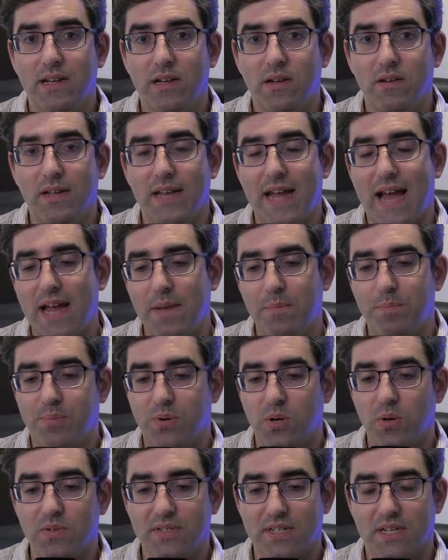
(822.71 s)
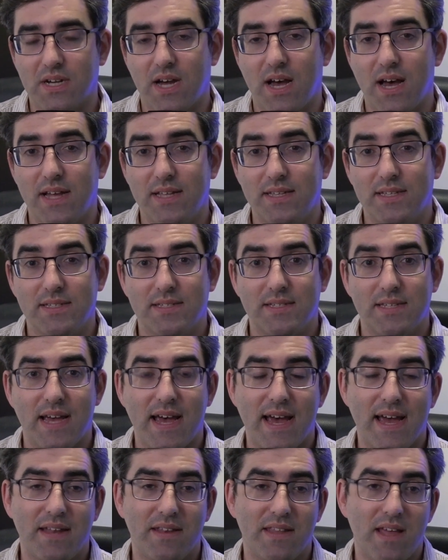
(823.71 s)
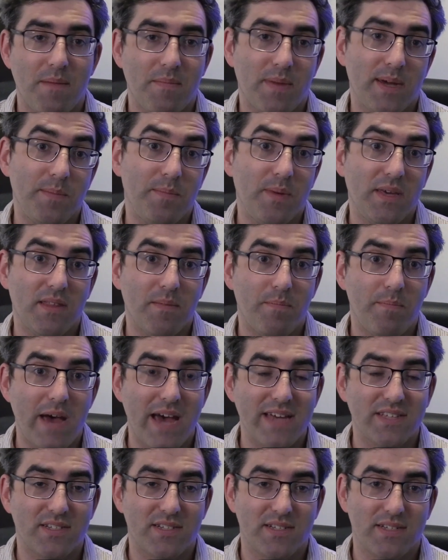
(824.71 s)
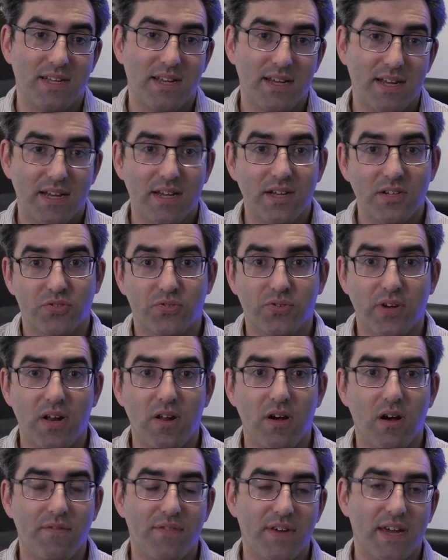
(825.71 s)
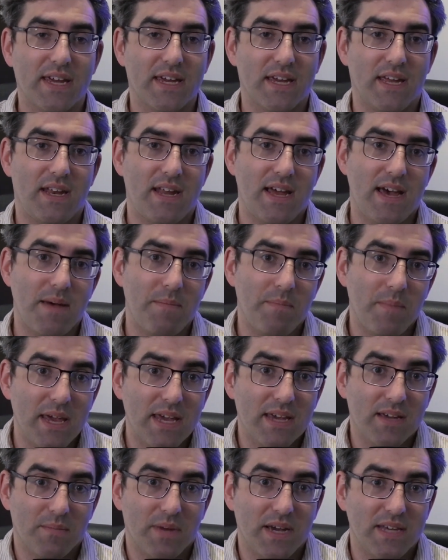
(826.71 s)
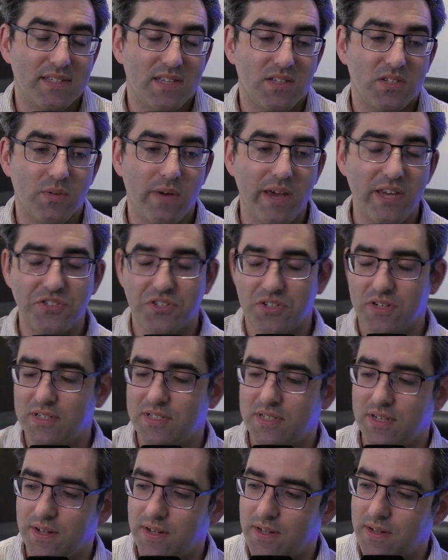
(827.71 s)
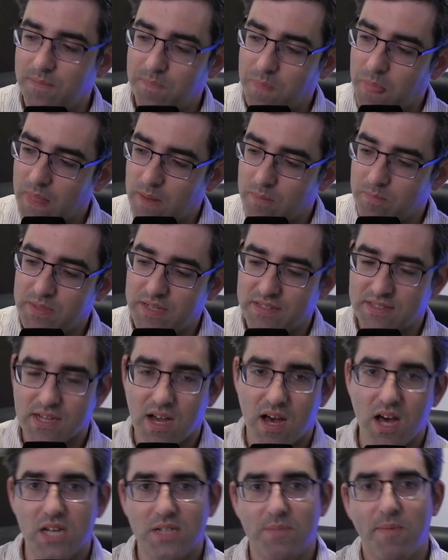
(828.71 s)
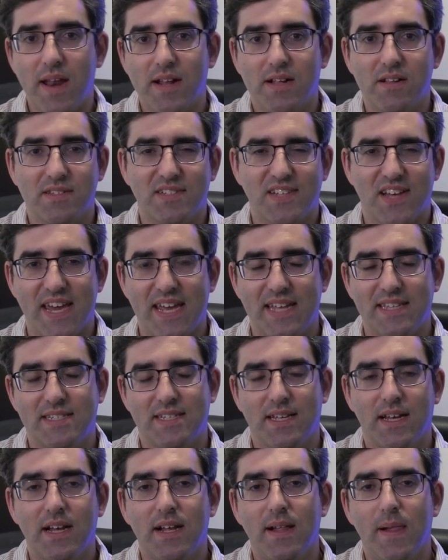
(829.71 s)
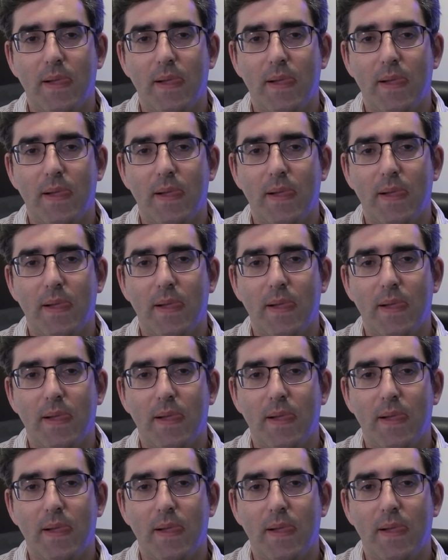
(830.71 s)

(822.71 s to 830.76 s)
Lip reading: It had pros and cons, and that might be the best trade-off I can make in my situation until, please God, medical science